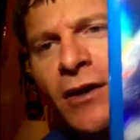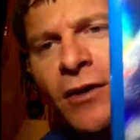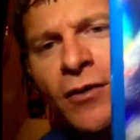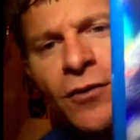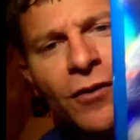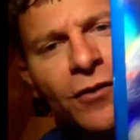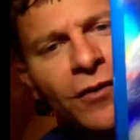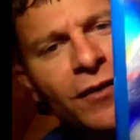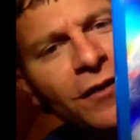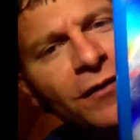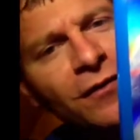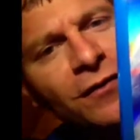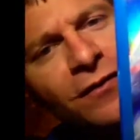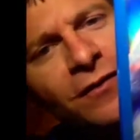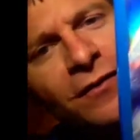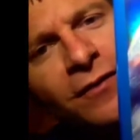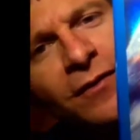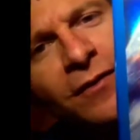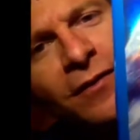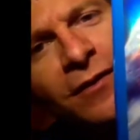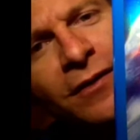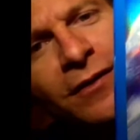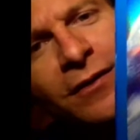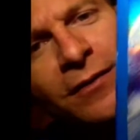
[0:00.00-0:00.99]
with this
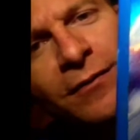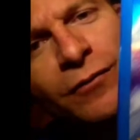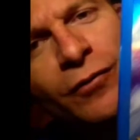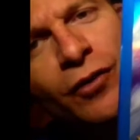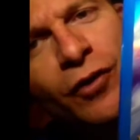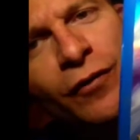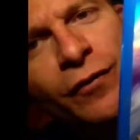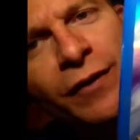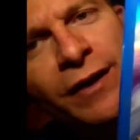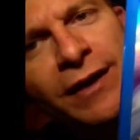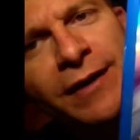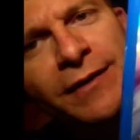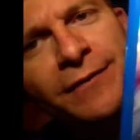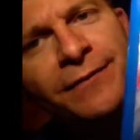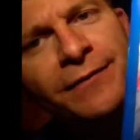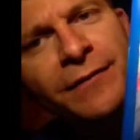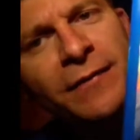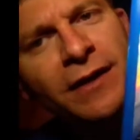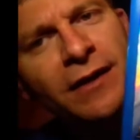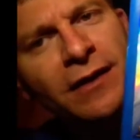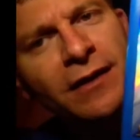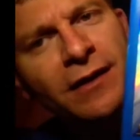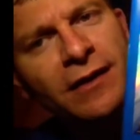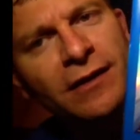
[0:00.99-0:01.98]
movie,
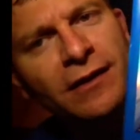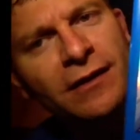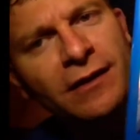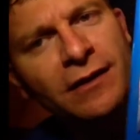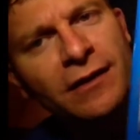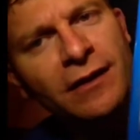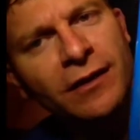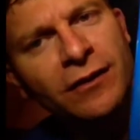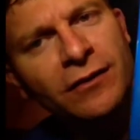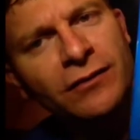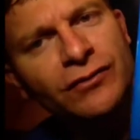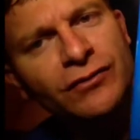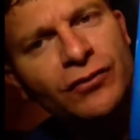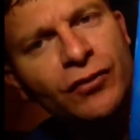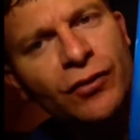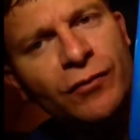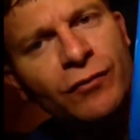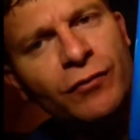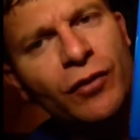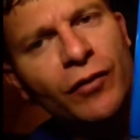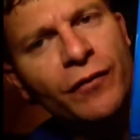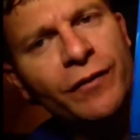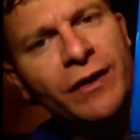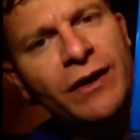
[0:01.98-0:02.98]
little
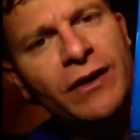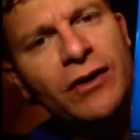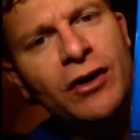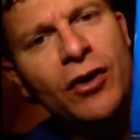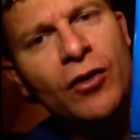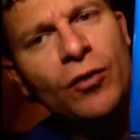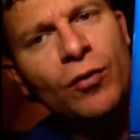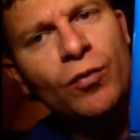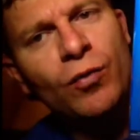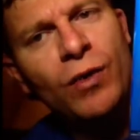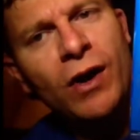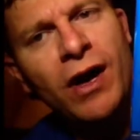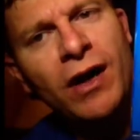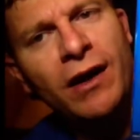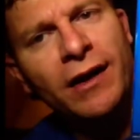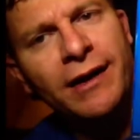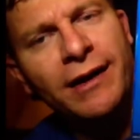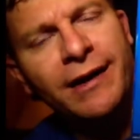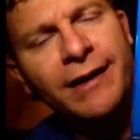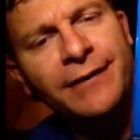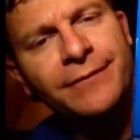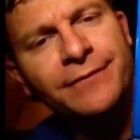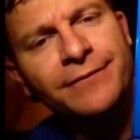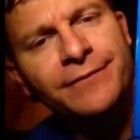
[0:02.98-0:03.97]
short movie called
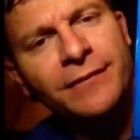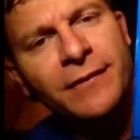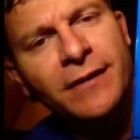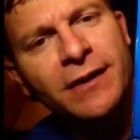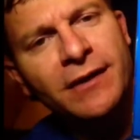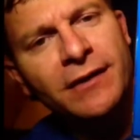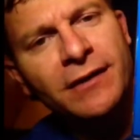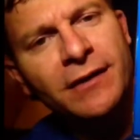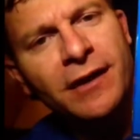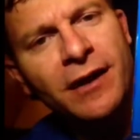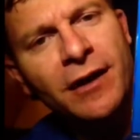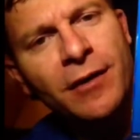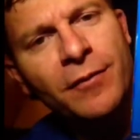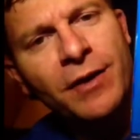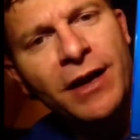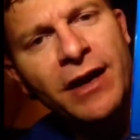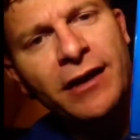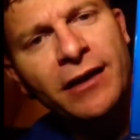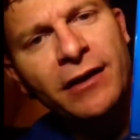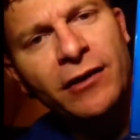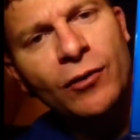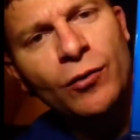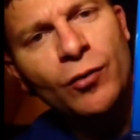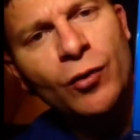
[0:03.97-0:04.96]
WALL-E, about
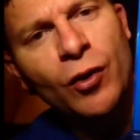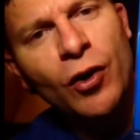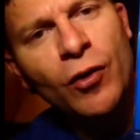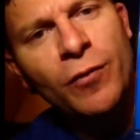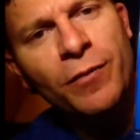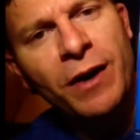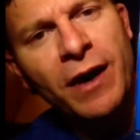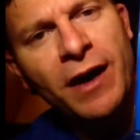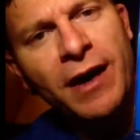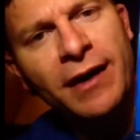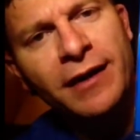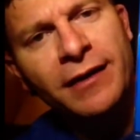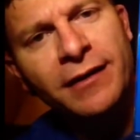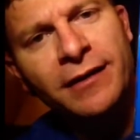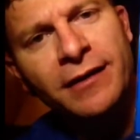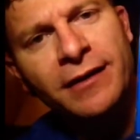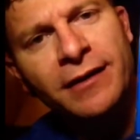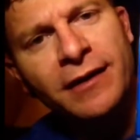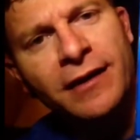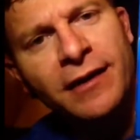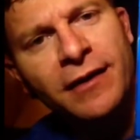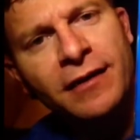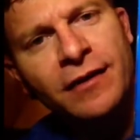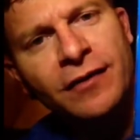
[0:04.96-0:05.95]
a little robot
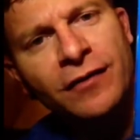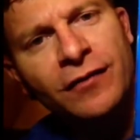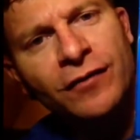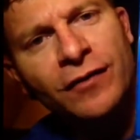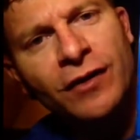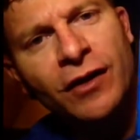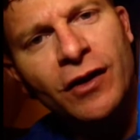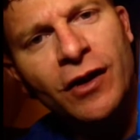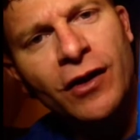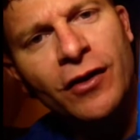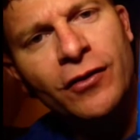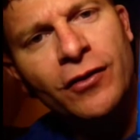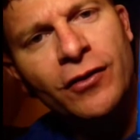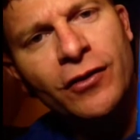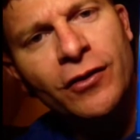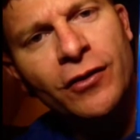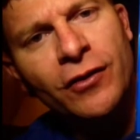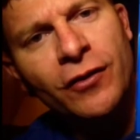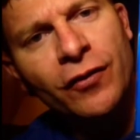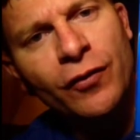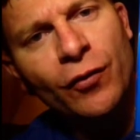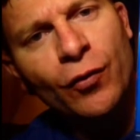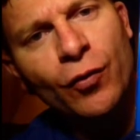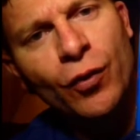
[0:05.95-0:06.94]
that's still on
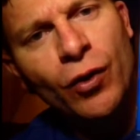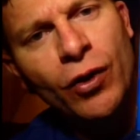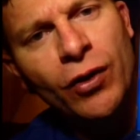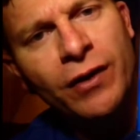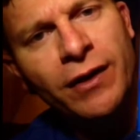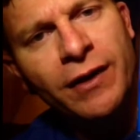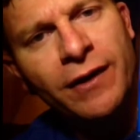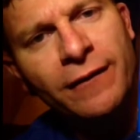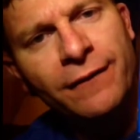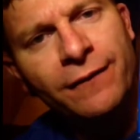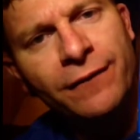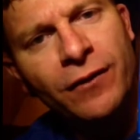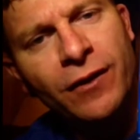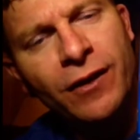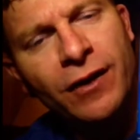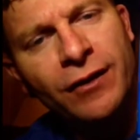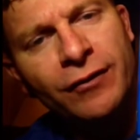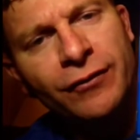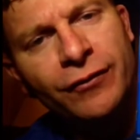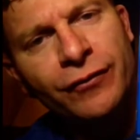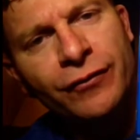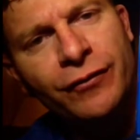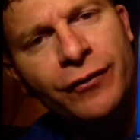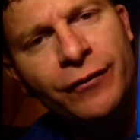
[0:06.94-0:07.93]
Earth working for
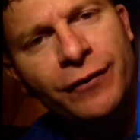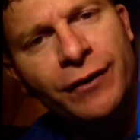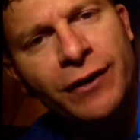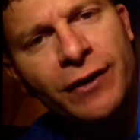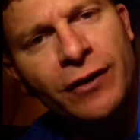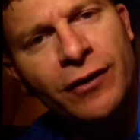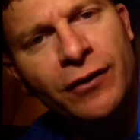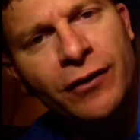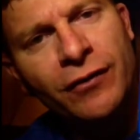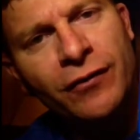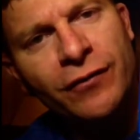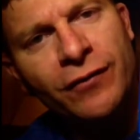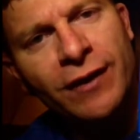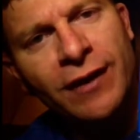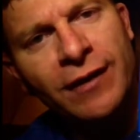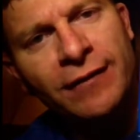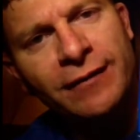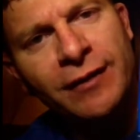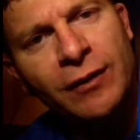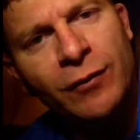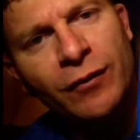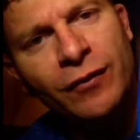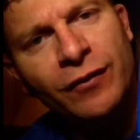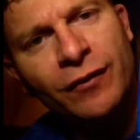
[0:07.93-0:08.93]
hundreds of years
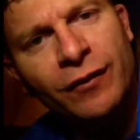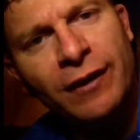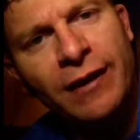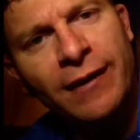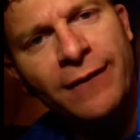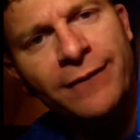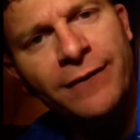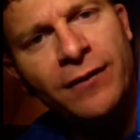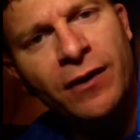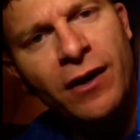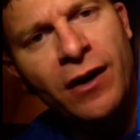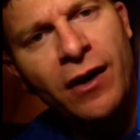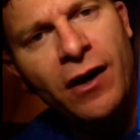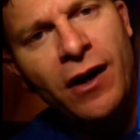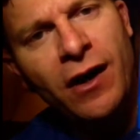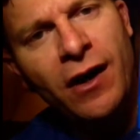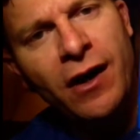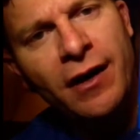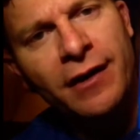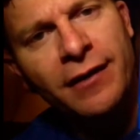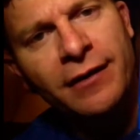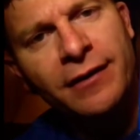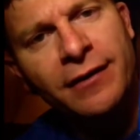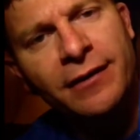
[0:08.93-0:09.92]
as he was left
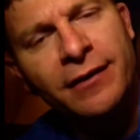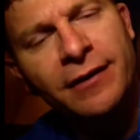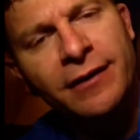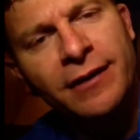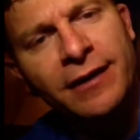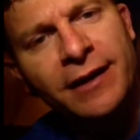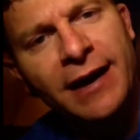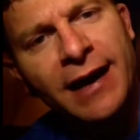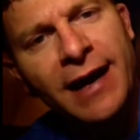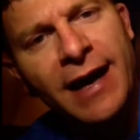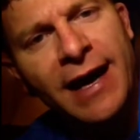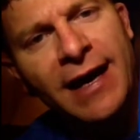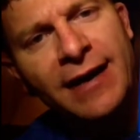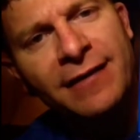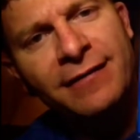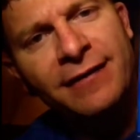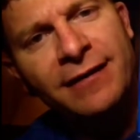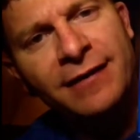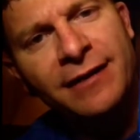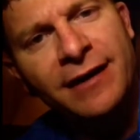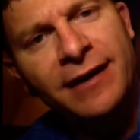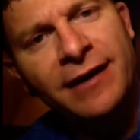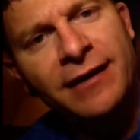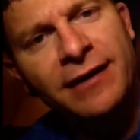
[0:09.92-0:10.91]
on
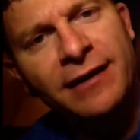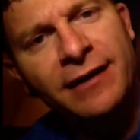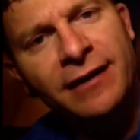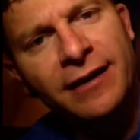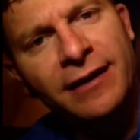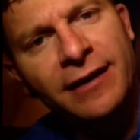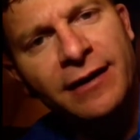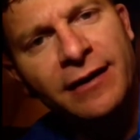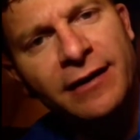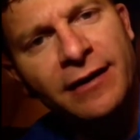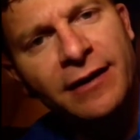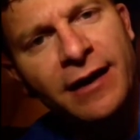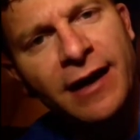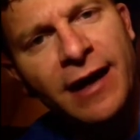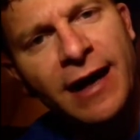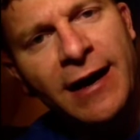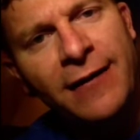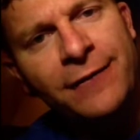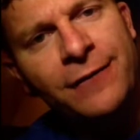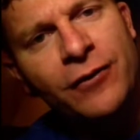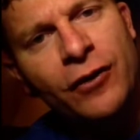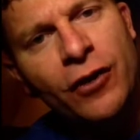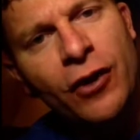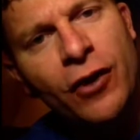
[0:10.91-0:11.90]
accidentally
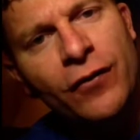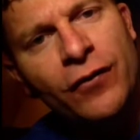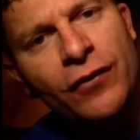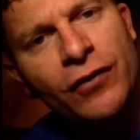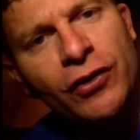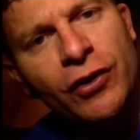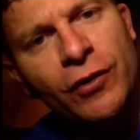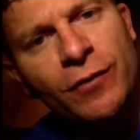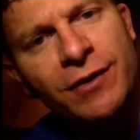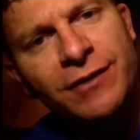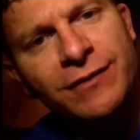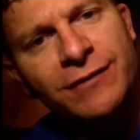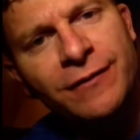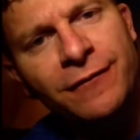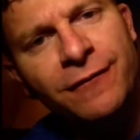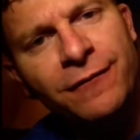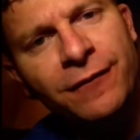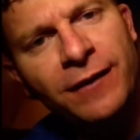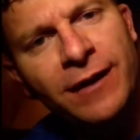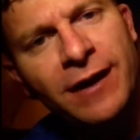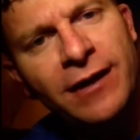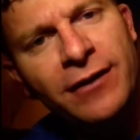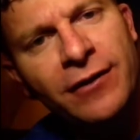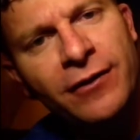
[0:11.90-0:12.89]
after all the humans have
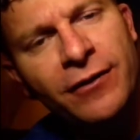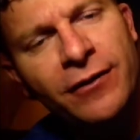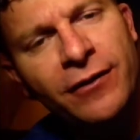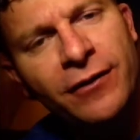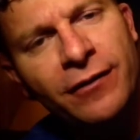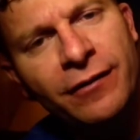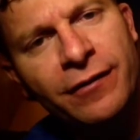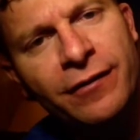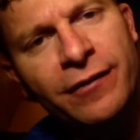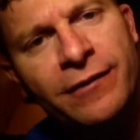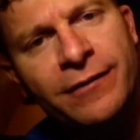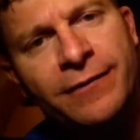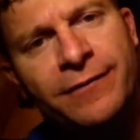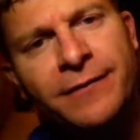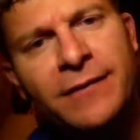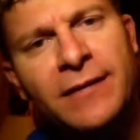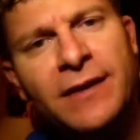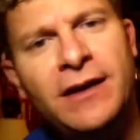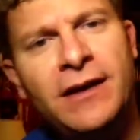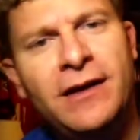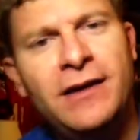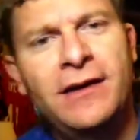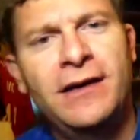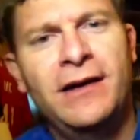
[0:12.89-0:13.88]
fled Earth.
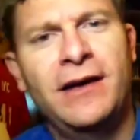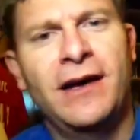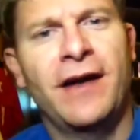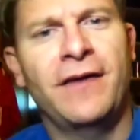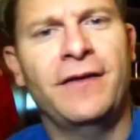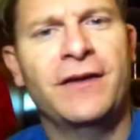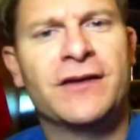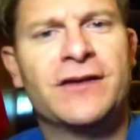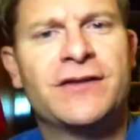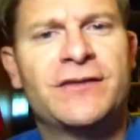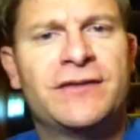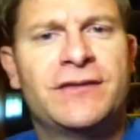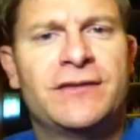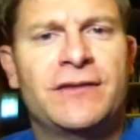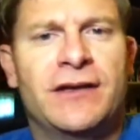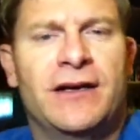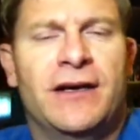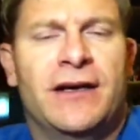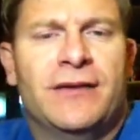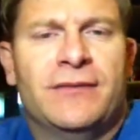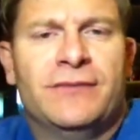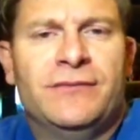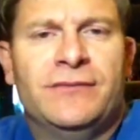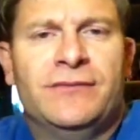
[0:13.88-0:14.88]
And this,
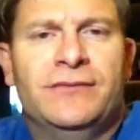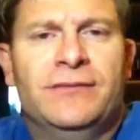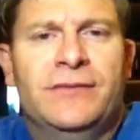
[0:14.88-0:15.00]
uh,